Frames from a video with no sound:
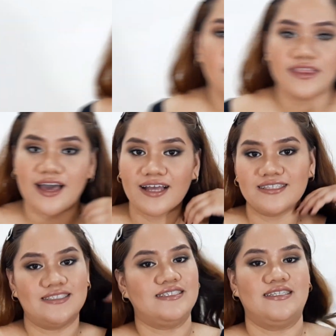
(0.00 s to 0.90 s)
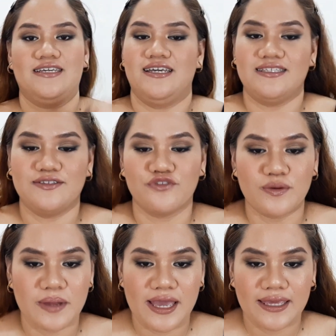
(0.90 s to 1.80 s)
That's it for
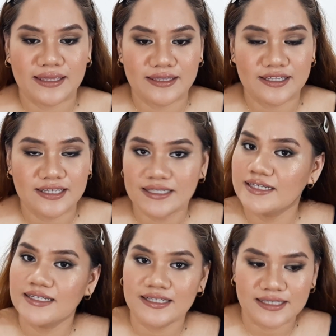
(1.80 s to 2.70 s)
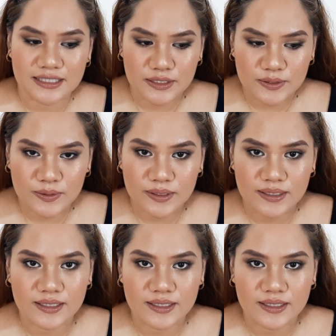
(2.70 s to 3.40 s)
my little